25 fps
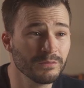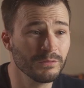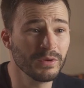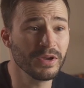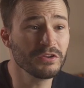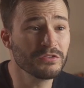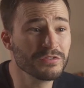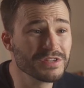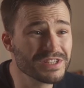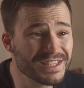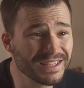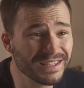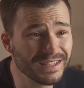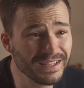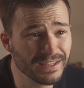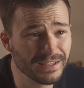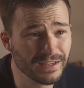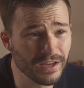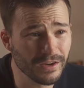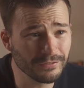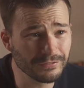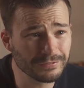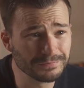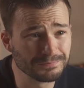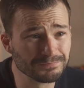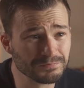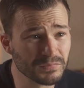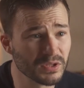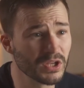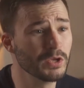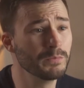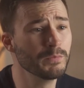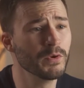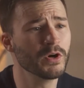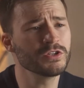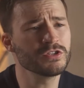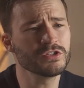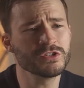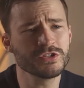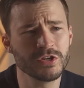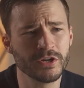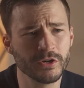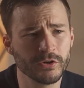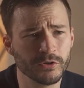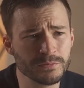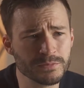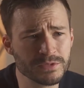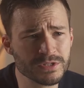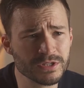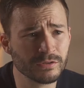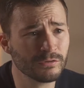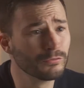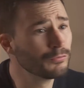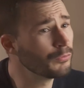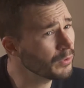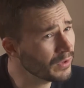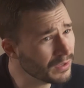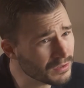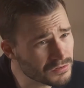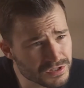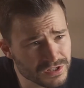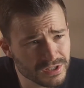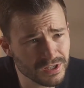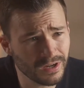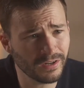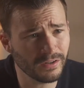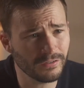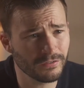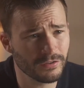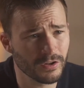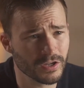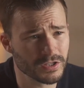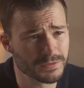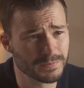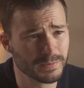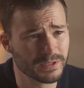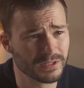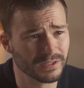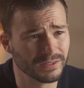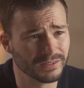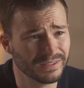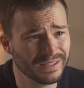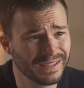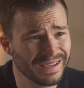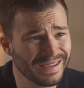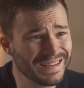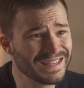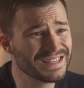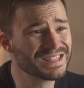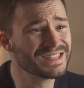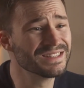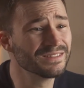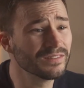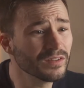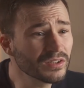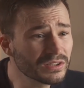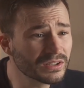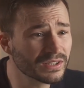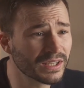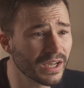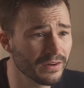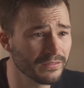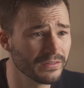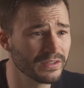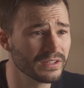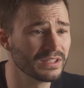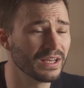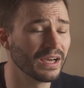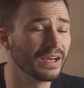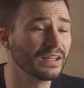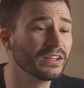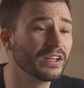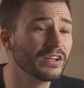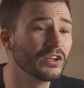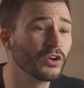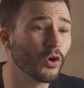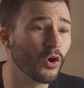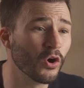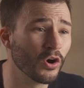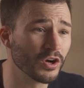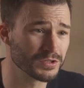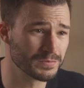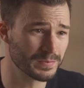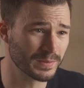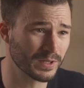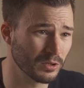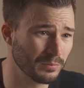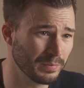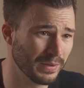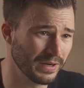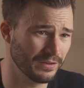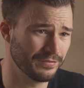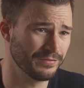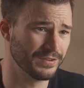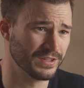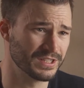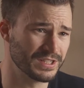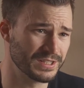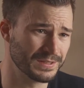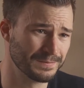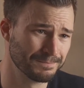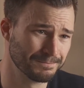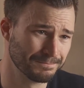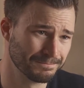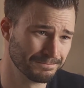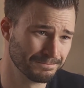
Interestingly enough, emergency rooms fall outside of the hospital and is not covered under your hospital benefits.